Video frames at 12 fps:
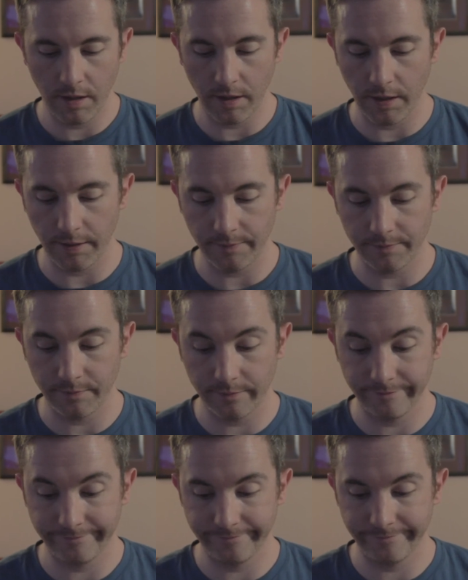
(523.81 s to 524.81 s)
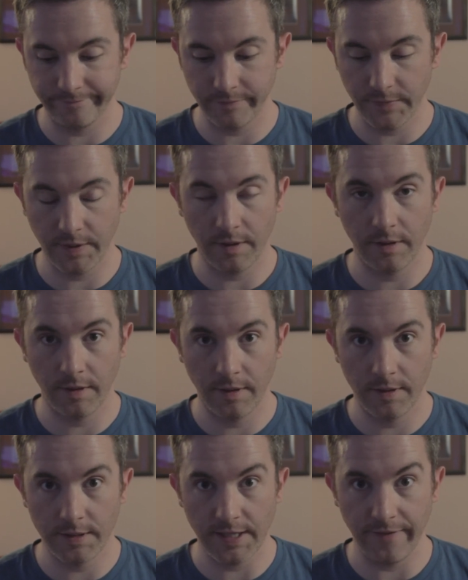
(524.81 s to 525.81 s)

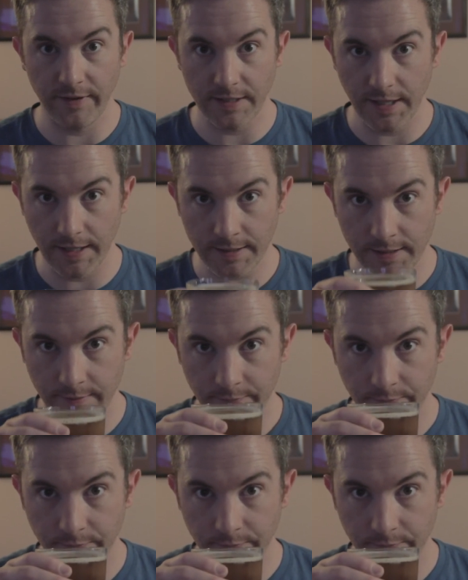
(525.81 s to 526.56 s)
Let's give it a taste.